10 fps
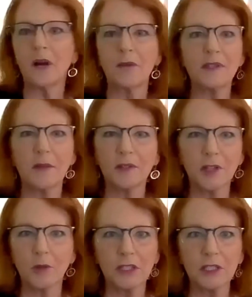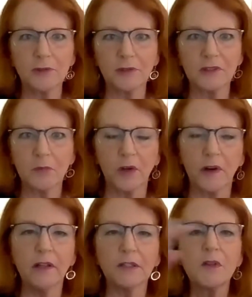and it might be something totally different somewhere
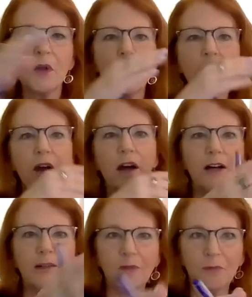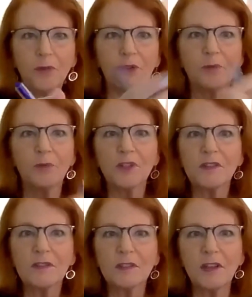else. For
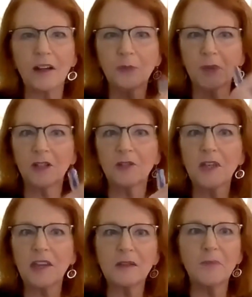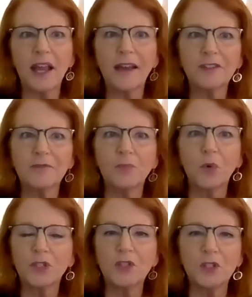instance, in Dr. Bello's case, it might have
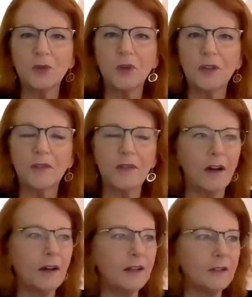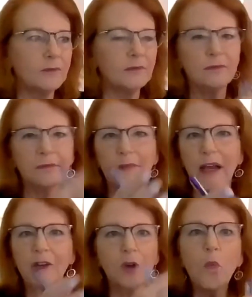more to do with,
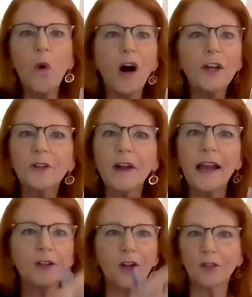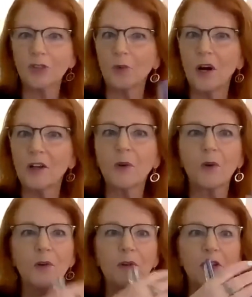I don't know, water, agriculture water,
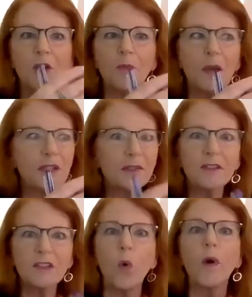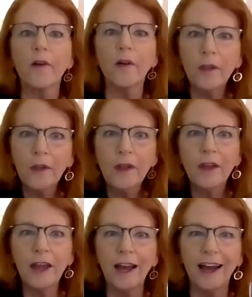or, maybe soil,
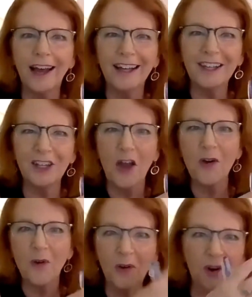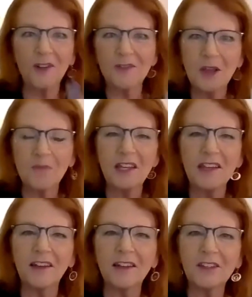or something,